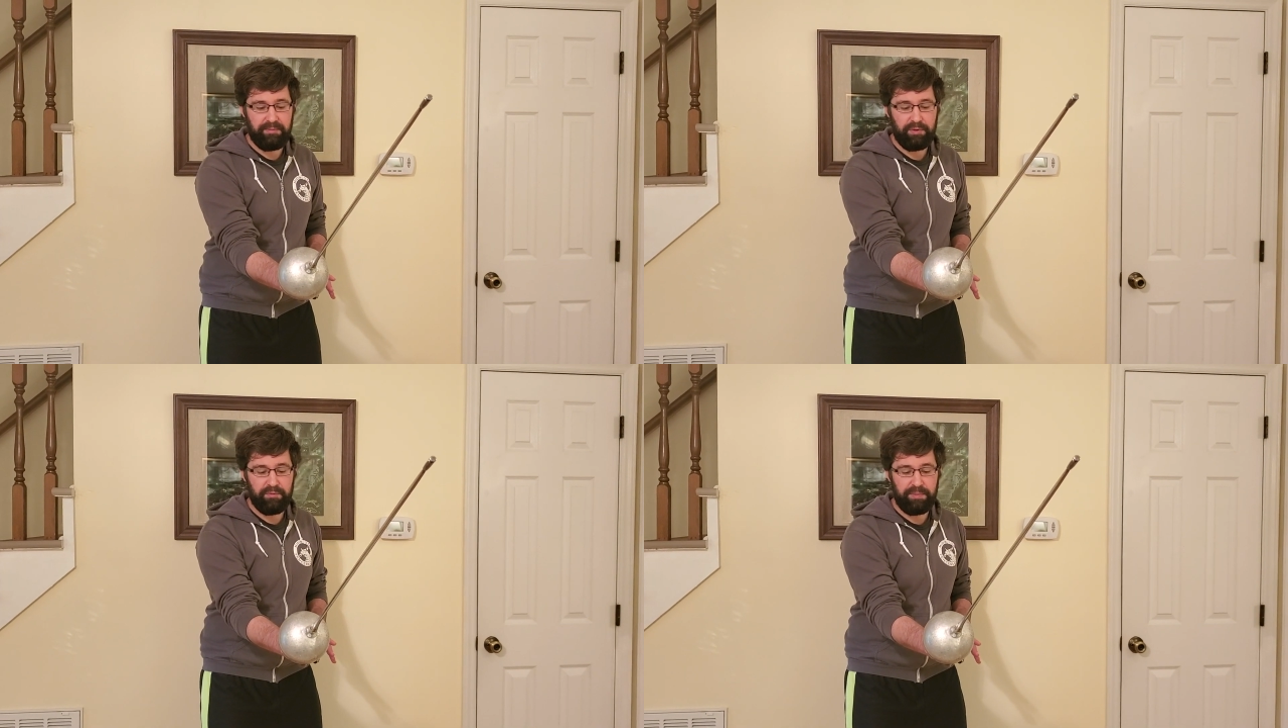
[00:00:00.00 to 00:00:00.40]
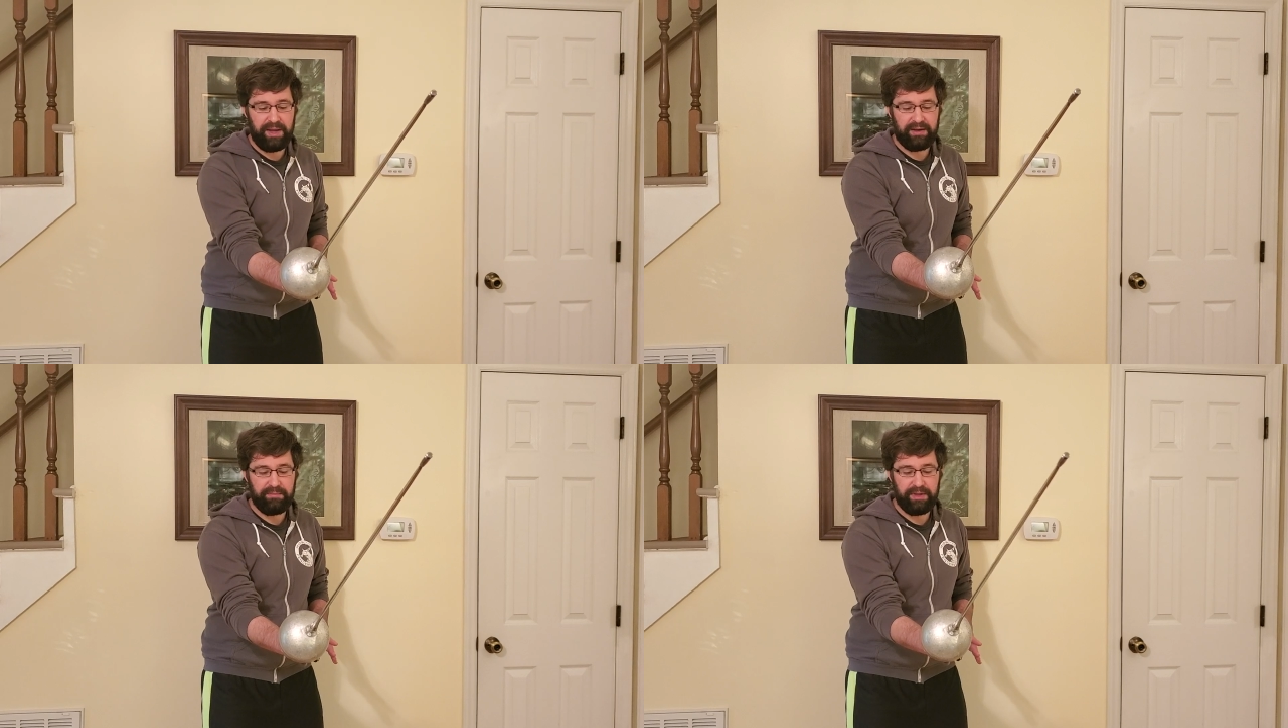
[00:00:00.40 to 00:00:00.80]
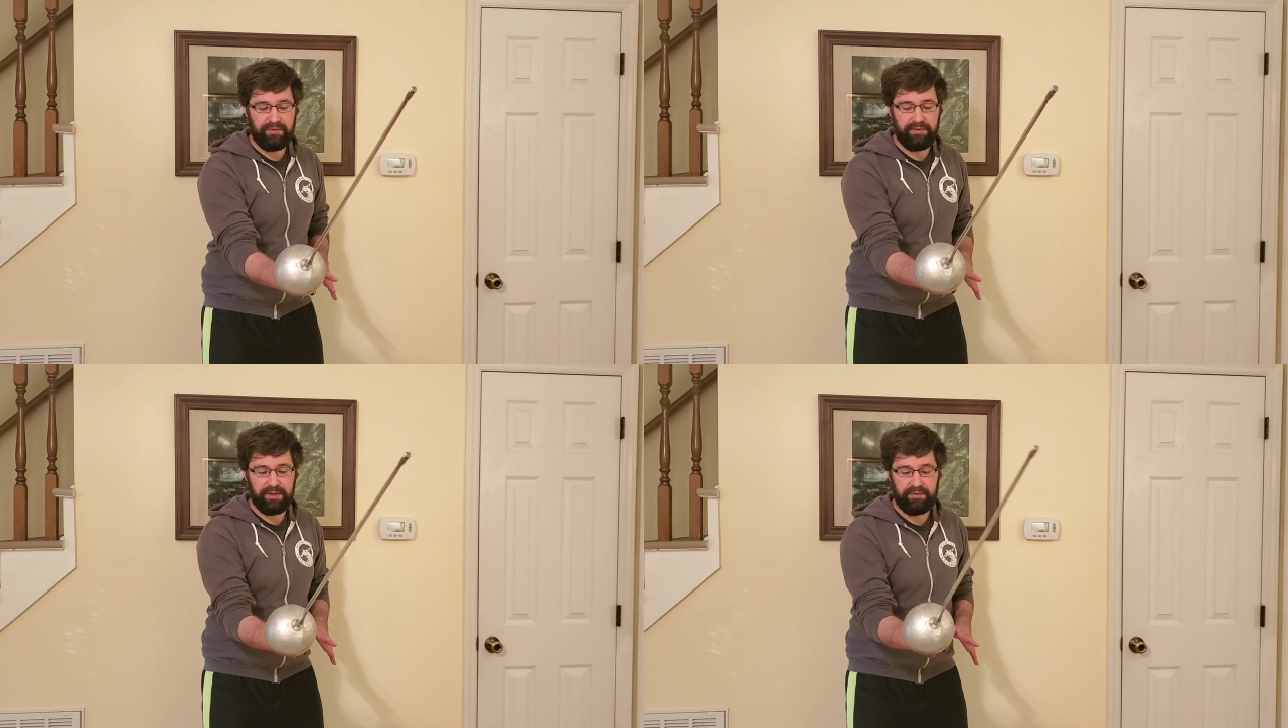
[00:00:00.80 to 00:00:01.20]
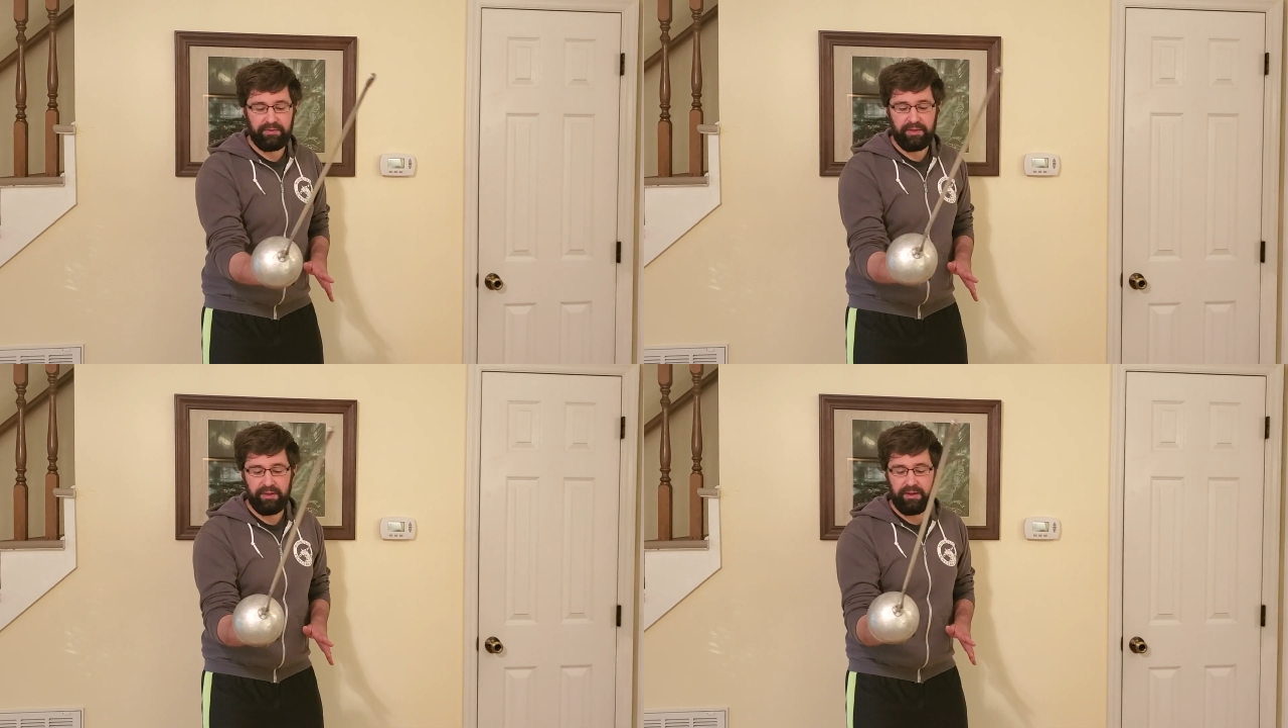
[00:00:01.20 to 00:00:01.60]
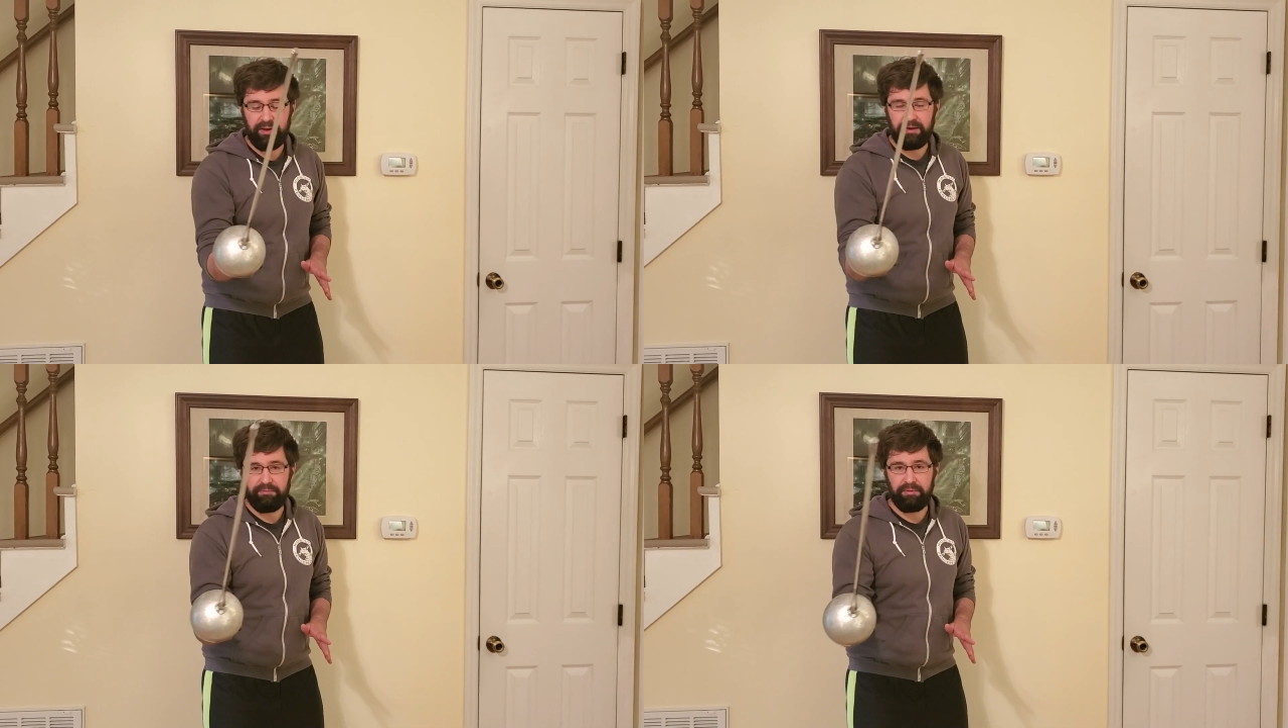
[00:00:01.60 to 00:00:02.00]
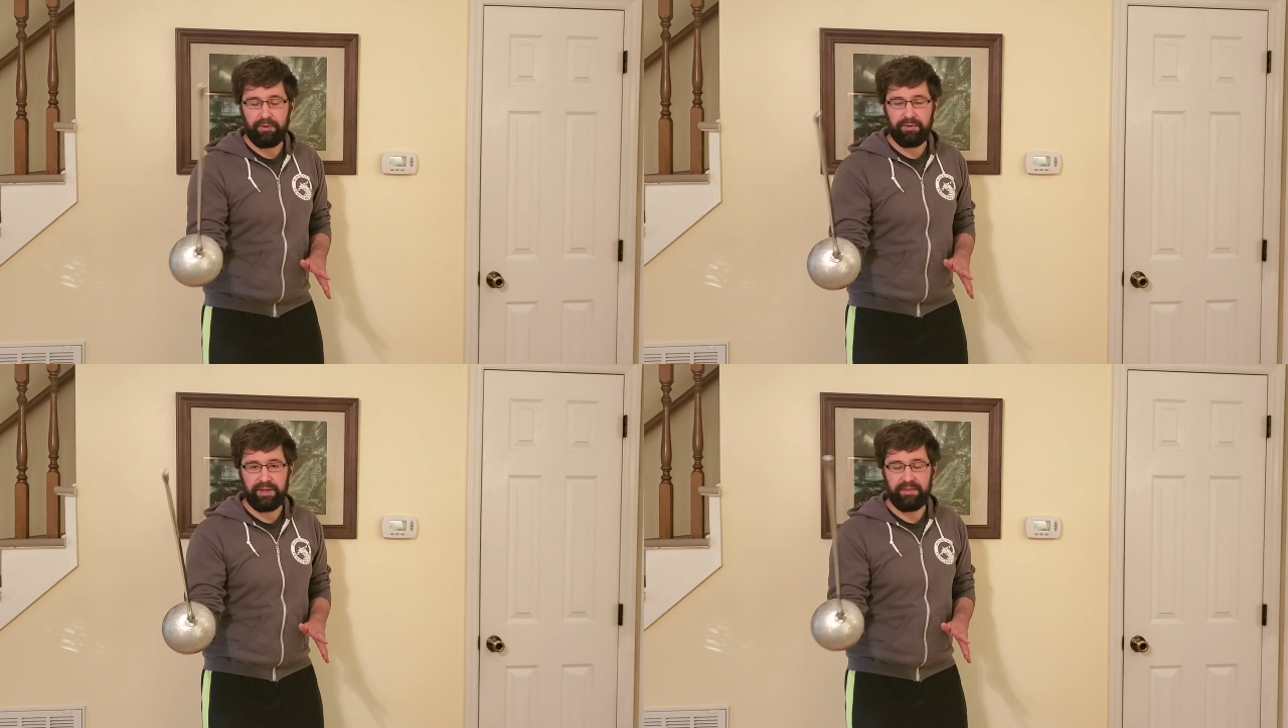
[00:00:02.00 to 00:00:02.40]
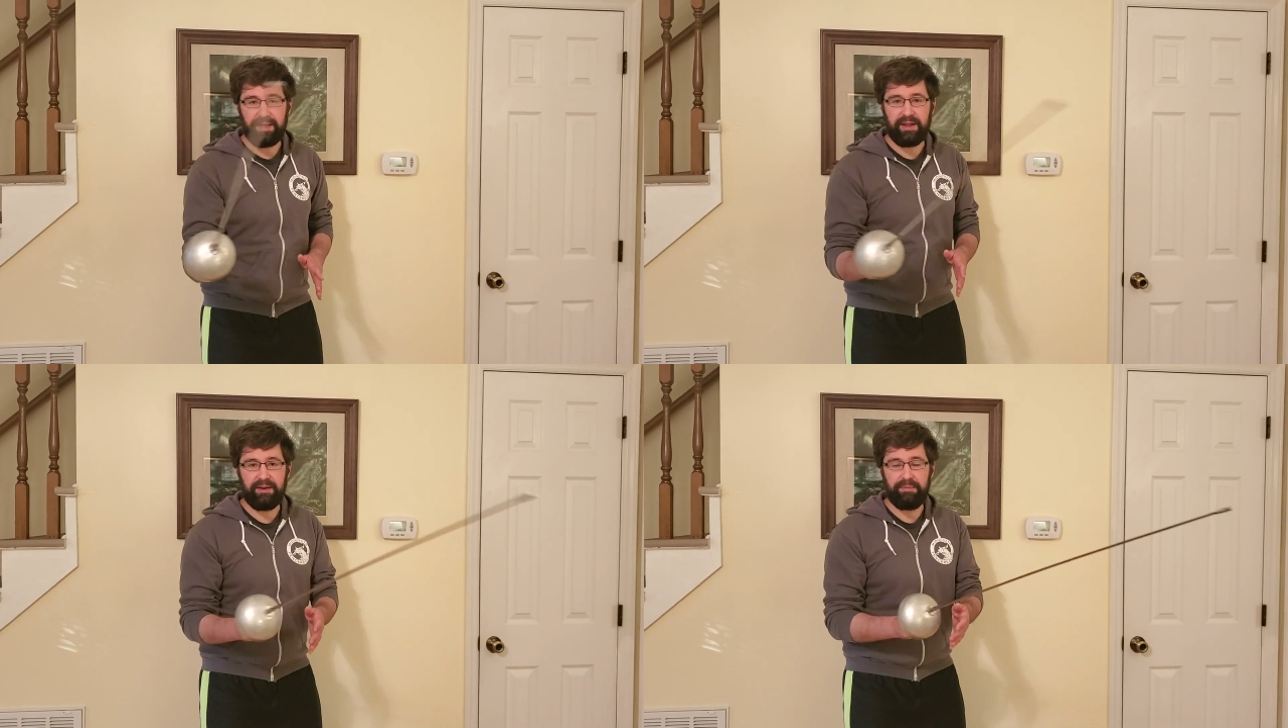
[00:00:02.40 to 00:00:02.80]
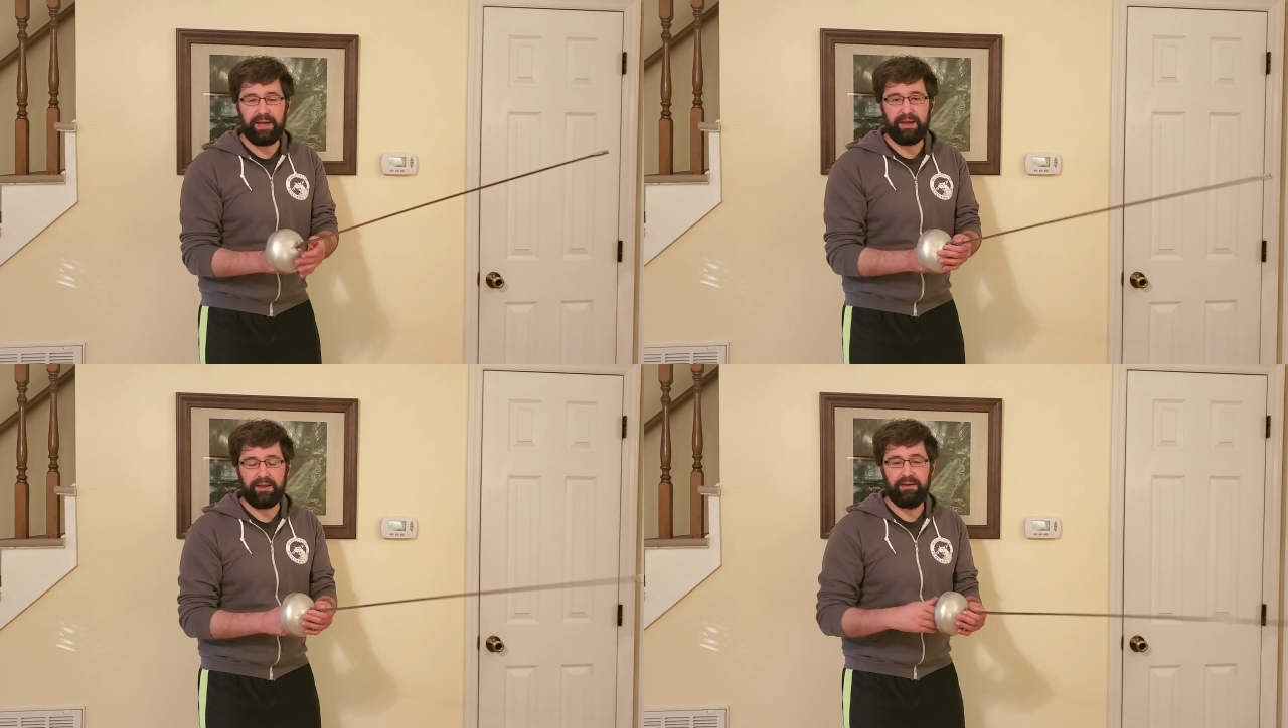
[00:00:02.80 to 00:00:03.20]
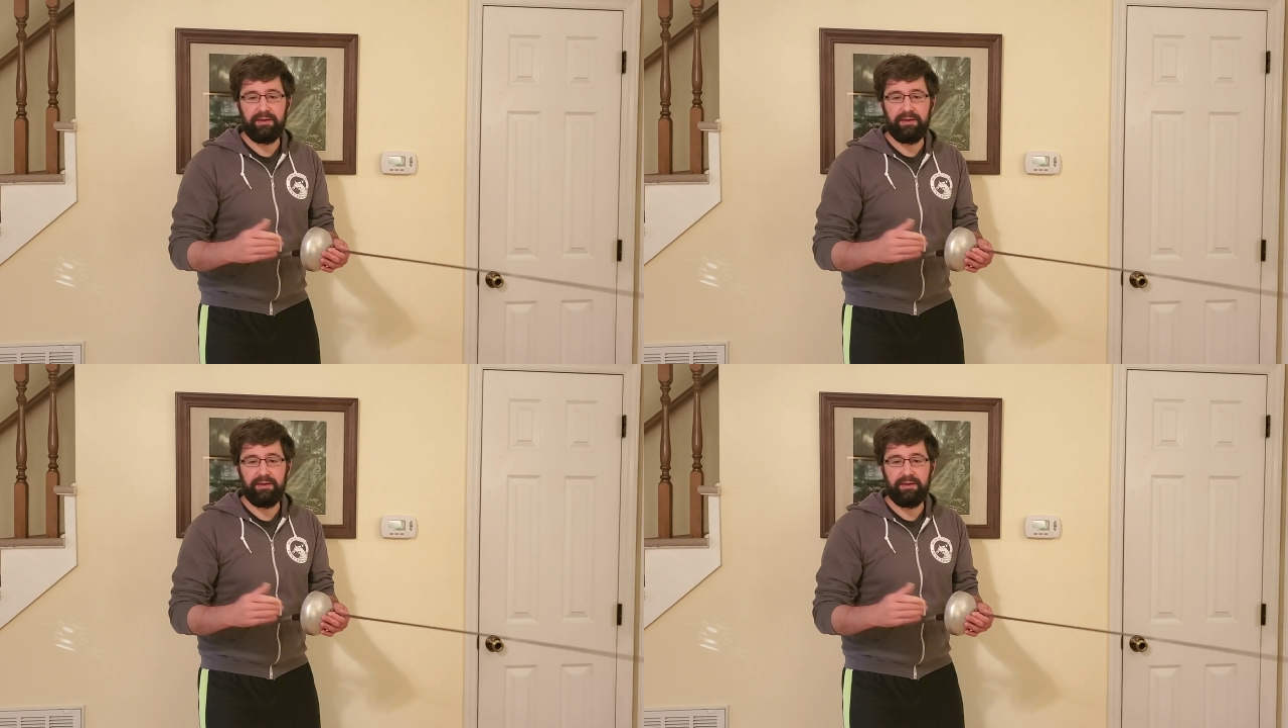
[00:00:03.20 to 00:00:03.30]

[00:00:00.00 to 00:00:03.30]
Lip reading: move back to my 6, I rotate that hand back.